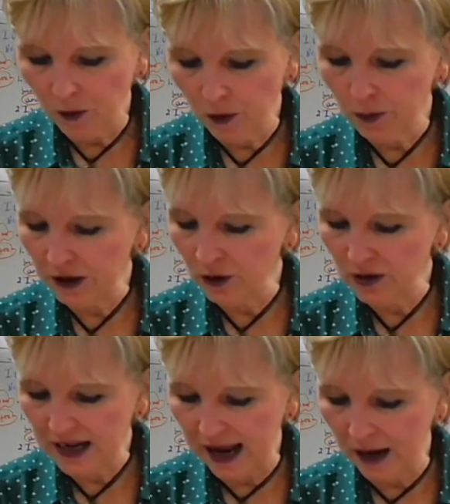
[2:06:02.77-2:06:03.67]
will bring you
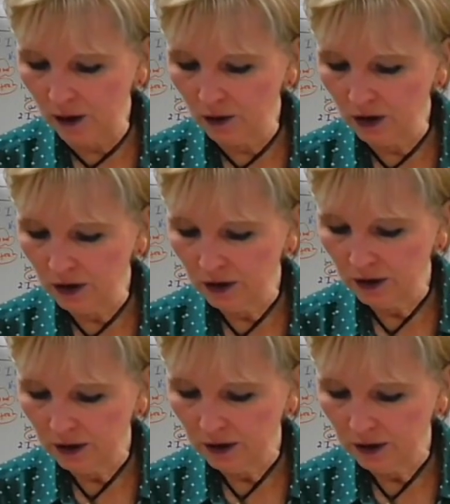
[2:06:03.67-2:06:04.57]
down
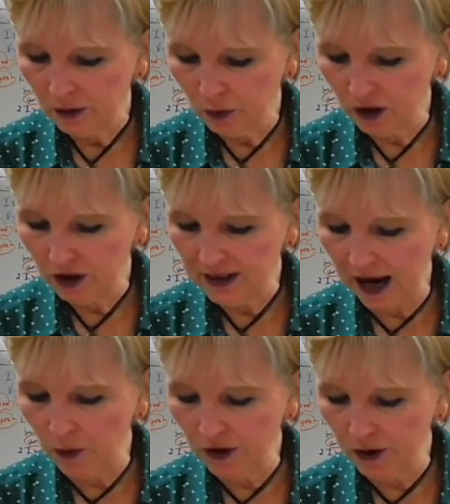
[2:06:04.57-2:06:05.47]

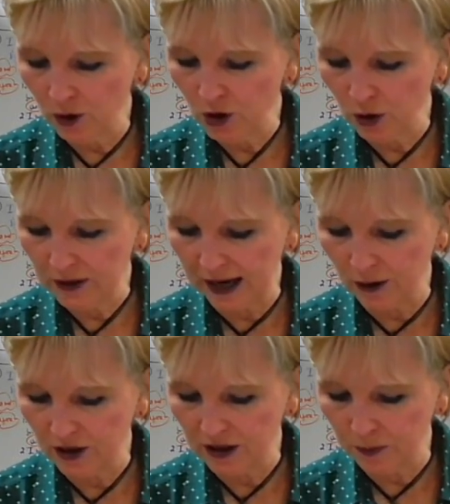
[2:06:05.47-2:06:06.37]
with those who go down
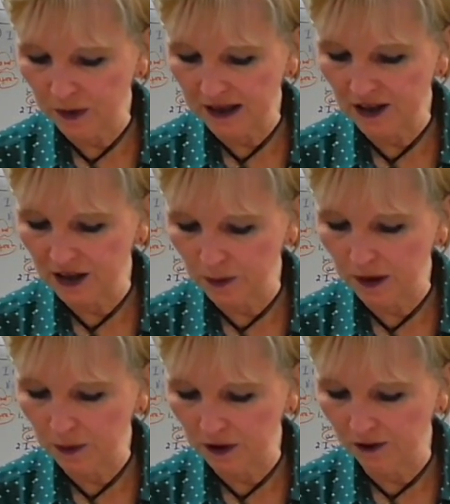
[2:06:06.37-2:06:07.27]
to the pit, to the
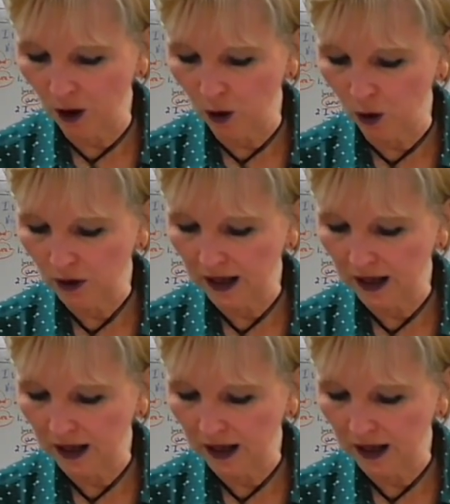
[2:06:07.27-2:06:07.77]
people of old.